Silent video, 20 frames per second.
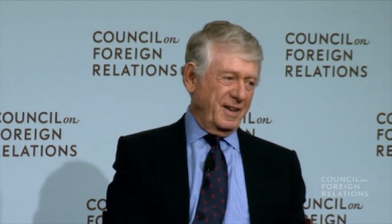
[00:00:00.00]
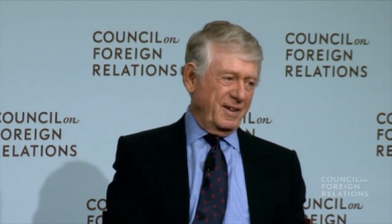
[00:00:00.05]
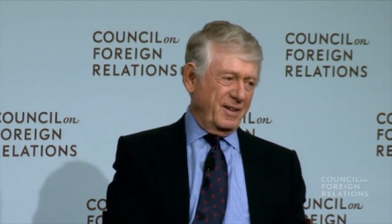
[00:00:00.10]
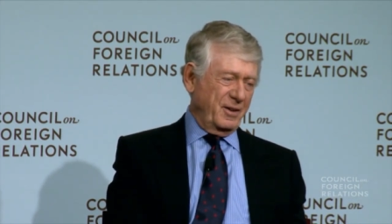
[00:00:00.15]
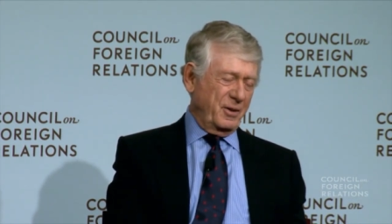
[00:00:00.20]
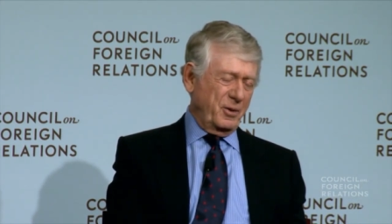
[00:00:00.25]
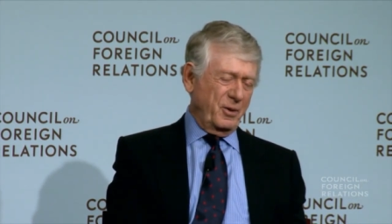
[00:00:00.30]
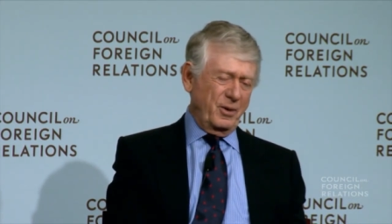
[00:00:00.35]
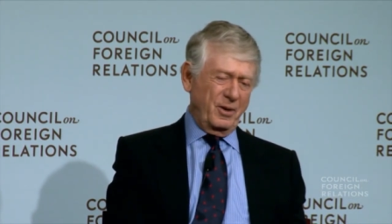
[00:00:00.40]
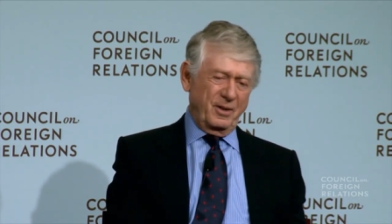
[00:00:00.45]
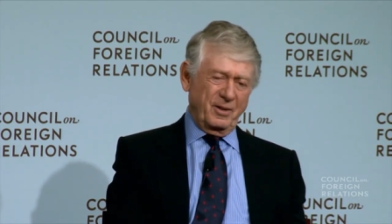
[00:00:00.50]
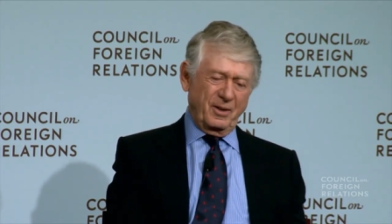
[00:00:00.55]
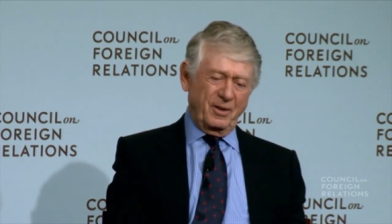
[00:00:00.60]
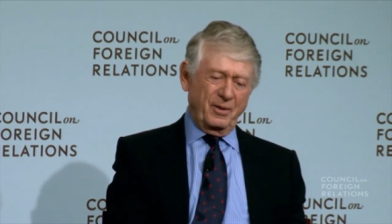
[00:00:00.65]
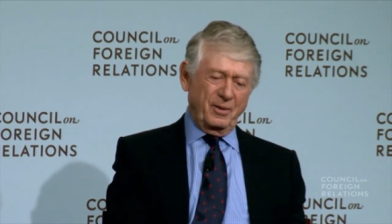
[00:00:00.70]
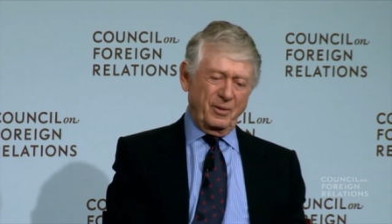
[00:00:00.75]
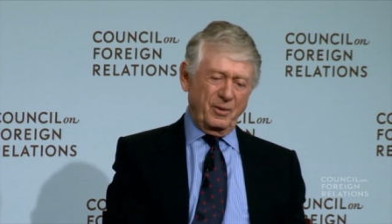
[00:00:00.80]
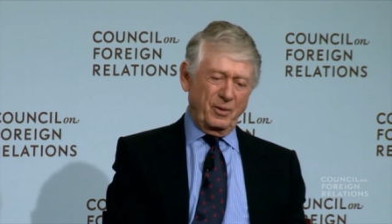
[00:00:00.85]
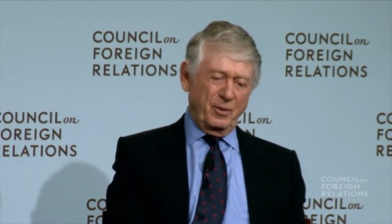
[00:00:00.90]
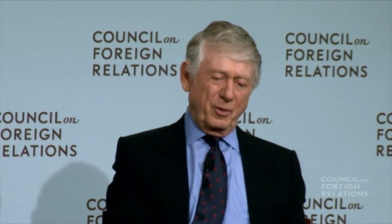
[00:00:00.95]
who,
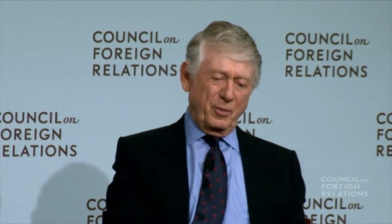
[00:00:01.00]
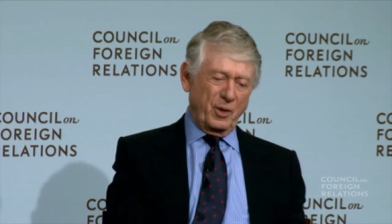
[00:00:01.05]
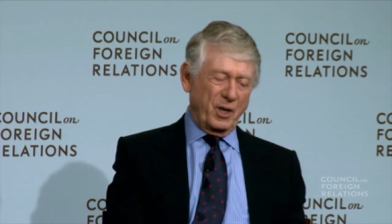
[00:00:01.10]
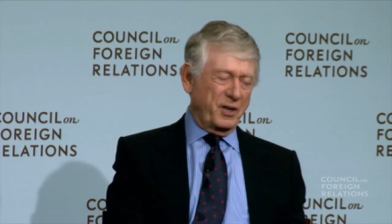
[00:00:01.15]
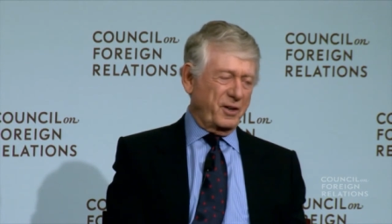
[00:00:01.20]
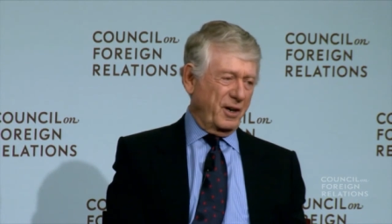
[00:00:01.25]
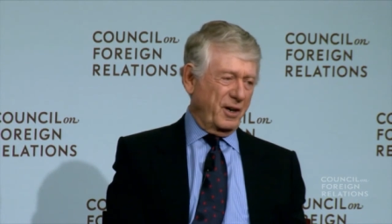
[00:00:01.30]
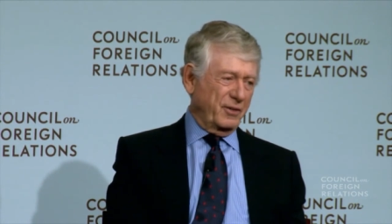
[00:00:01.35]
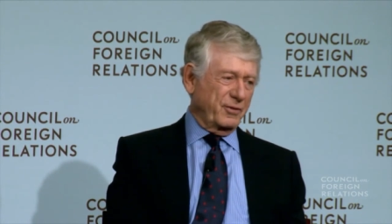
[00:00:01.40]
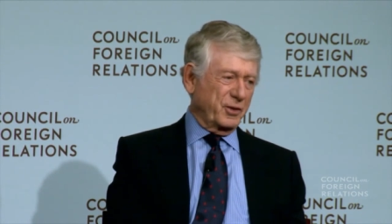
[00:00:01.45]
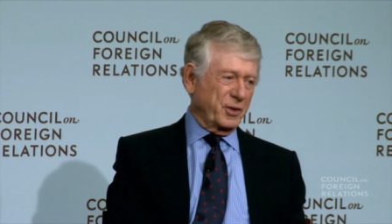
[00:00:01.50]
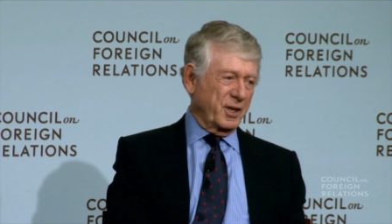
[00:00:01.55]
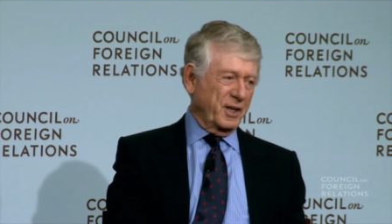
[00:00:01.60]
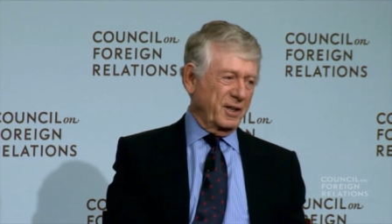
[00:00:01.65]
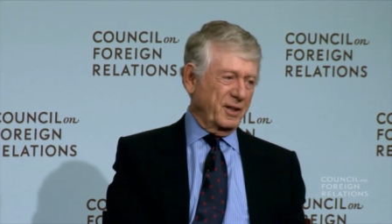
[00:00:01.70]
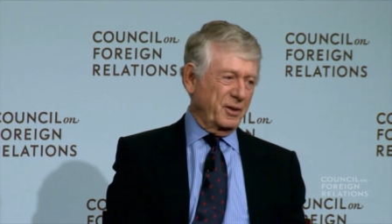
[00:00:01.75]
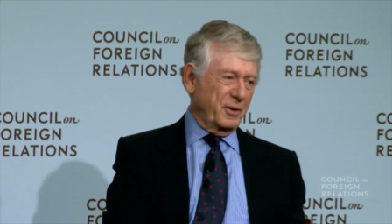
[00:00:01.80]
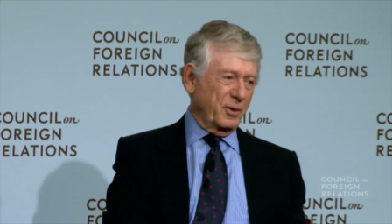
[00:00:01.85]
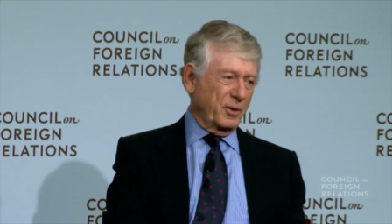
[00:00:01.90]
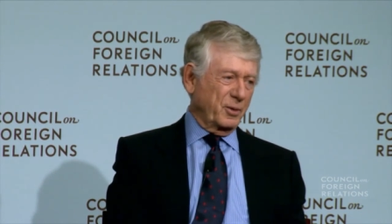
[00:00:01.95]
who, were
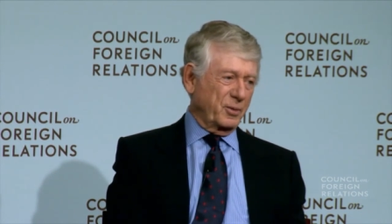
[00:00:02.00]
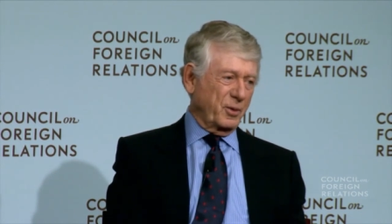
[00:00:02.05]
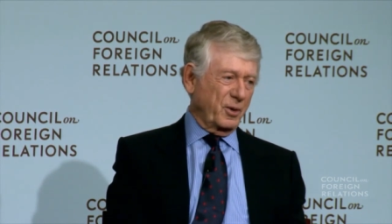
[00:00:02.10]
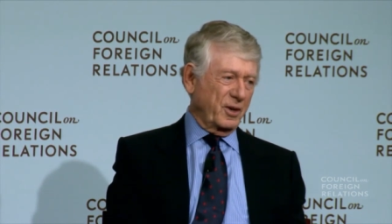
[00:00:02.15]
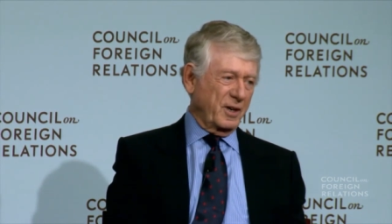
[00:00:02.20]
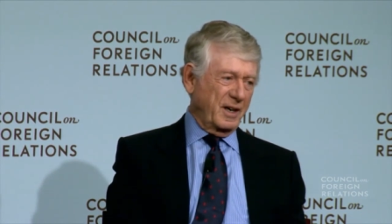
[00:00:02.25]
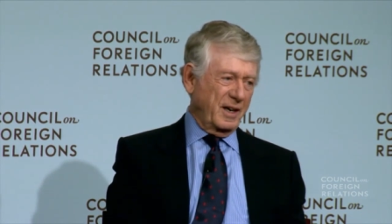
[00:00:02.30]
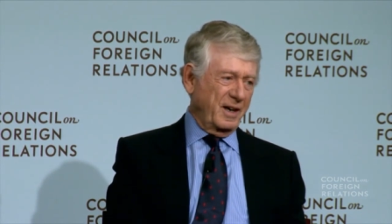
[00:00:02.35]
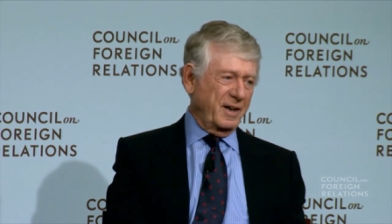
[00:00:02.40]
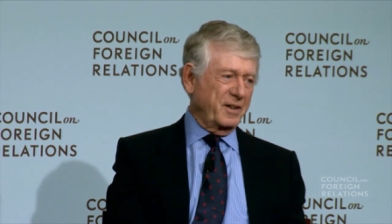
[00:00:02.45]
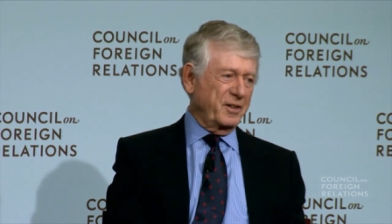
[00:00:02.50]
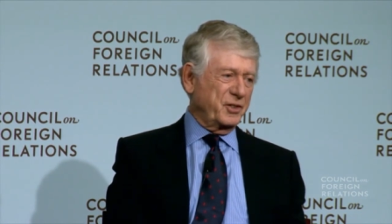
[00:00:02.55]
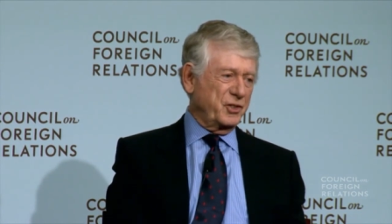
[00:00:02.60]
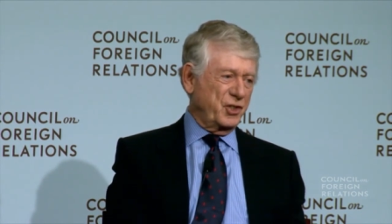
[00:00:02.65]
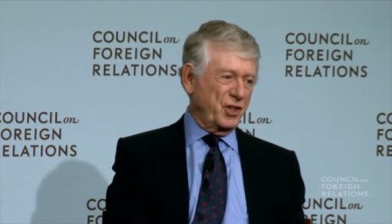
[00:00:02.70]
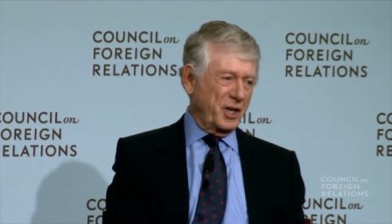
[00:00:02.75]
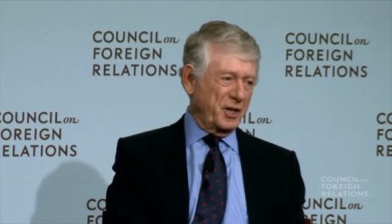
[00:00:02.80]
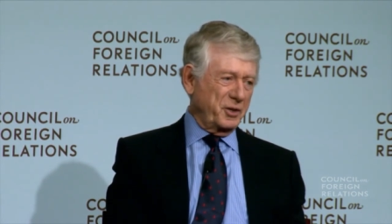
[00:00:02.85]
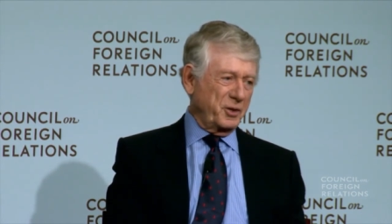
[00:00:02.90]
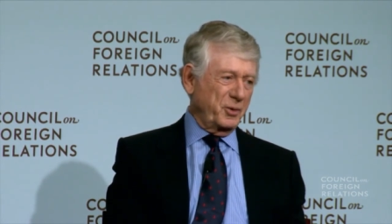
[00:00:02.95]
covering Goldwater had a
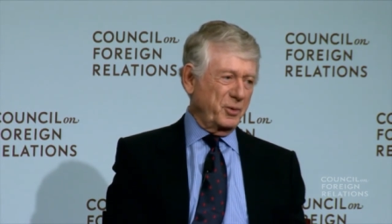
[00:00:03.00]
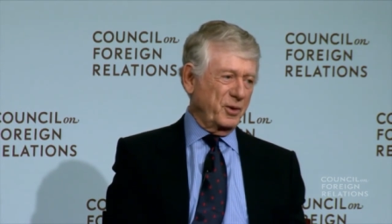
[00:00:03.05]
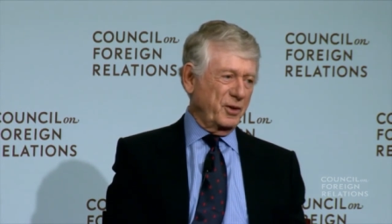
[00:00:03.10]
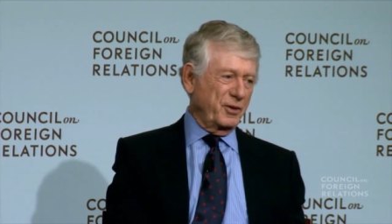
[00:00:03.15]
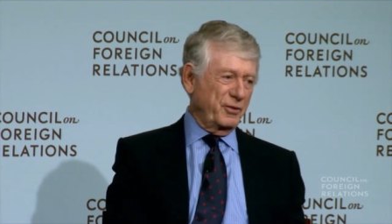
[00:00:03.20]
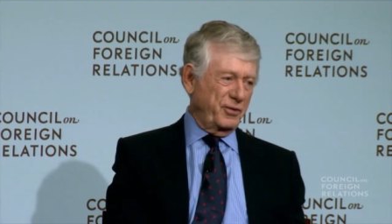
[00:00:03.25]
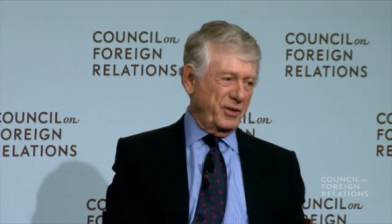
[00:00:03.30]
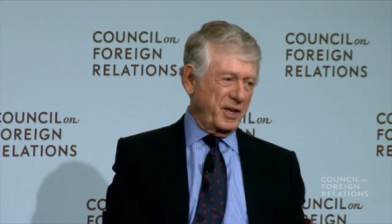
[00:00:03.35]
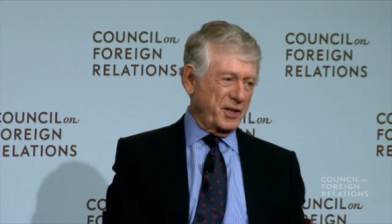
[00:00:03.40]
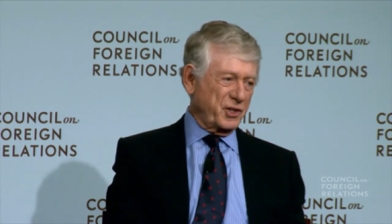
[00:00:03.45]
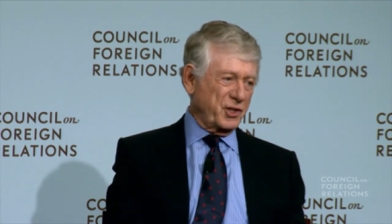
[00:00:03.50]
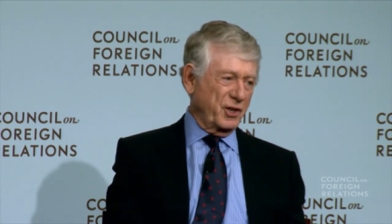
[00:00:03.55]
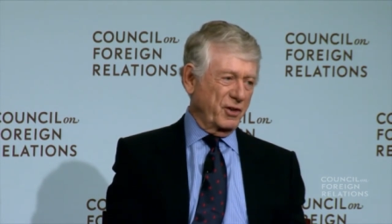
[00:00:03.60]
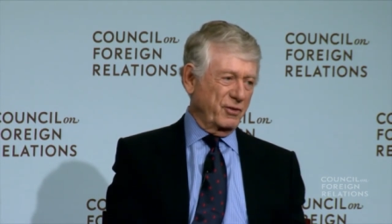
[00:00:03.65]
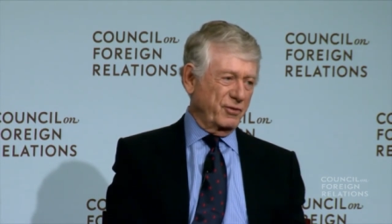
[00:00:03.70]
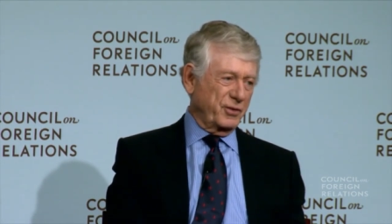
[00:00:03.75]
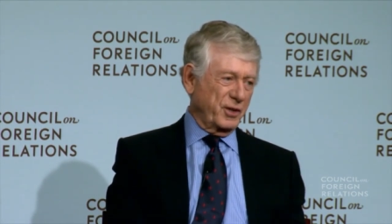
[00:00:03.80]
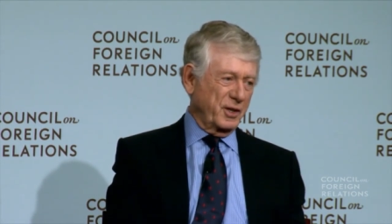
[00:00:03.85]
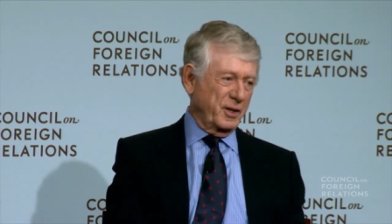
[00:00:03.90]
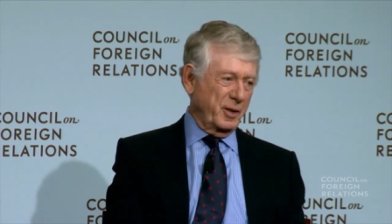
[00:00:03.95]
genuine affection
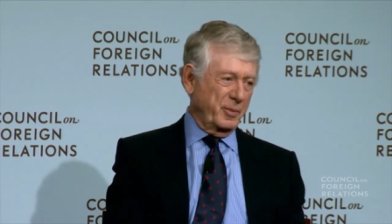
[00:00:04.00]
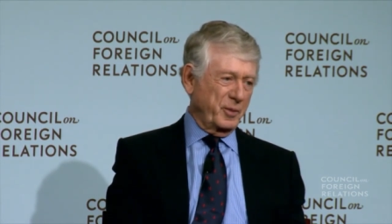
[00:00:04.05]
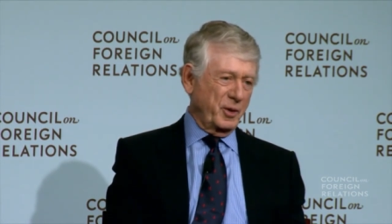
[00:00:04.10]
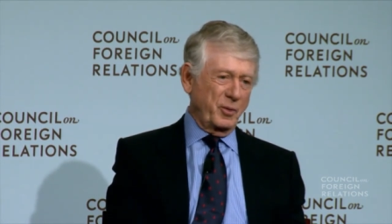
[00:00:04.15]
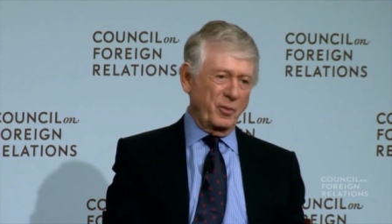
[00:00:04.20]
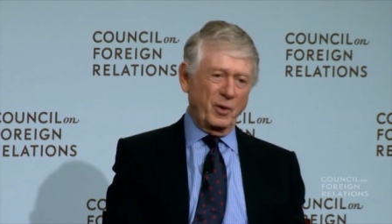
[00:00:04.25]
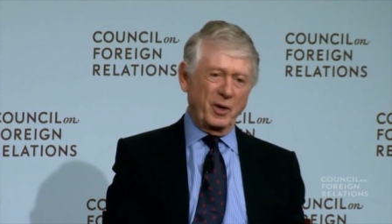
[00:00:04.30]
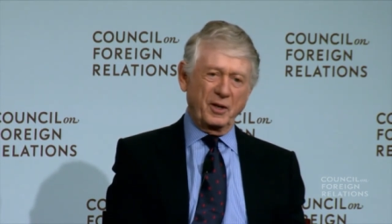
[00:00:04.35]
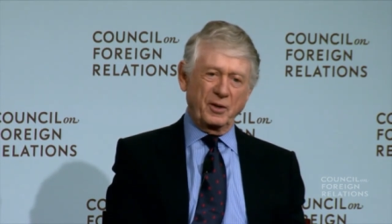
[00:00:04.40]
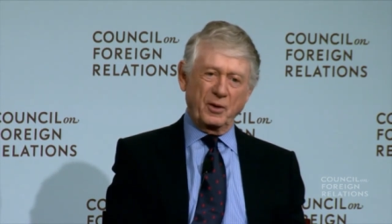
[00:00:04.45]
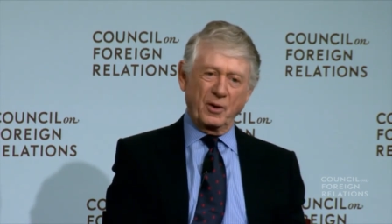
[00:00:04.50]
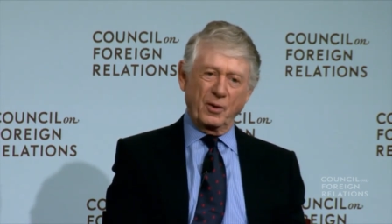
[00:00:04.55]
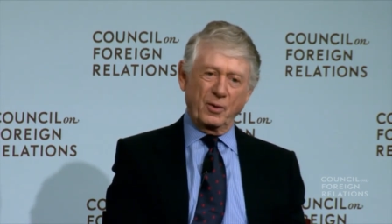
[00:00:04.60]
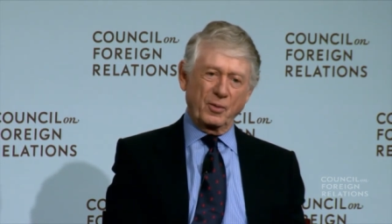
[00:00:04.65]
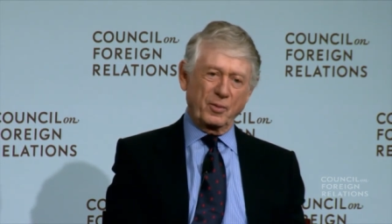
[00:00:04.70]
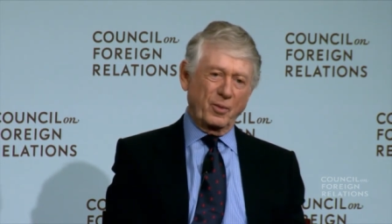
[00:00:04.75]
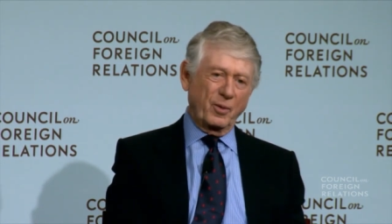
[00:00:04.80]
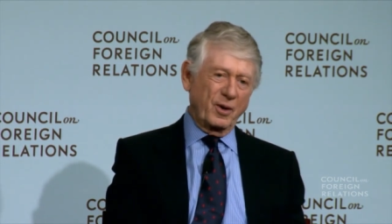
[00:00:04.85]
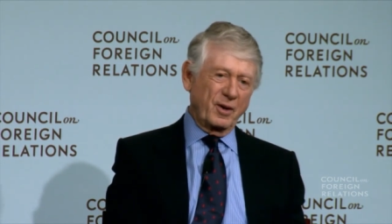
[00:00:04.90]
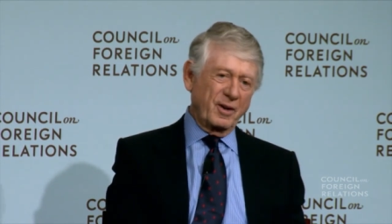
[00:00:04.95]
for him. And when
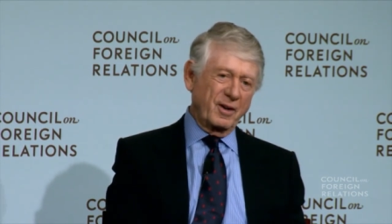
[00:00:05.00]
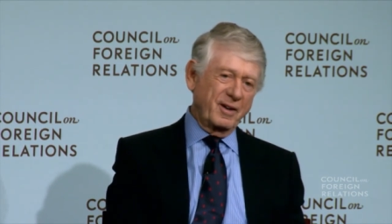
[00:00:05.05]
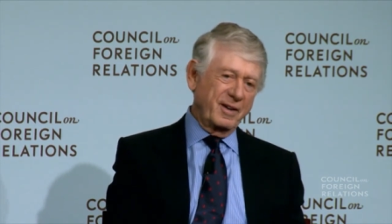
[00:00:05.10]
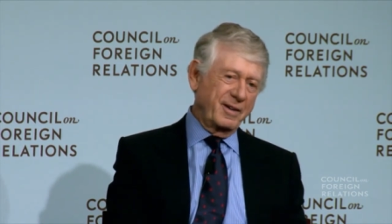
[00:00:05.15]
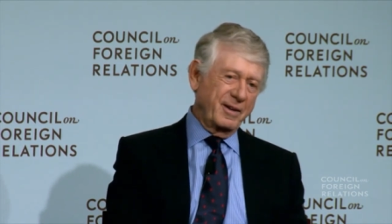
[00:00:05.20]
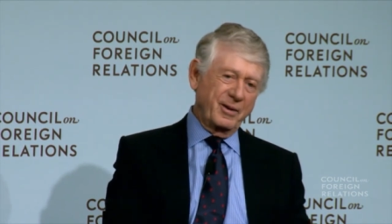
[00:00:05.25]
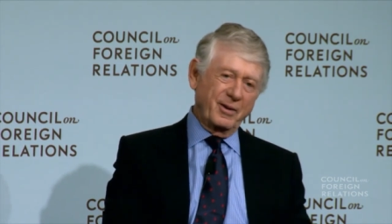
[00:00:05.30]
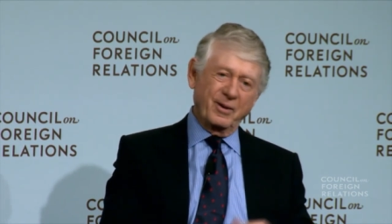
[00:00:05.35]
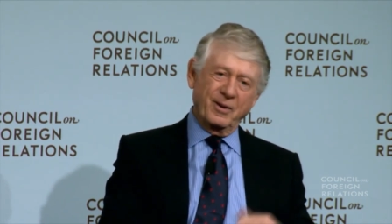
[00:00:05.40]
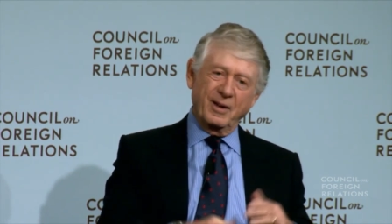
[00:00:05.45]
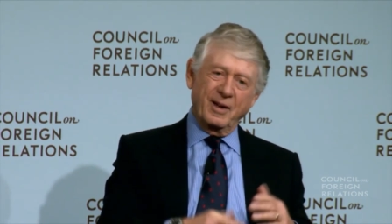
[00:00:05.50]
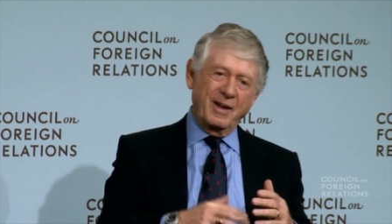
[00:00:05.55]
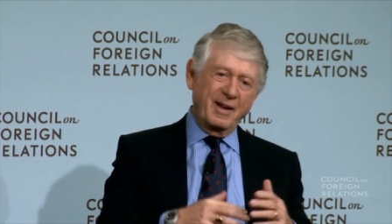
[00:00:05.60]
Goldwater, you know,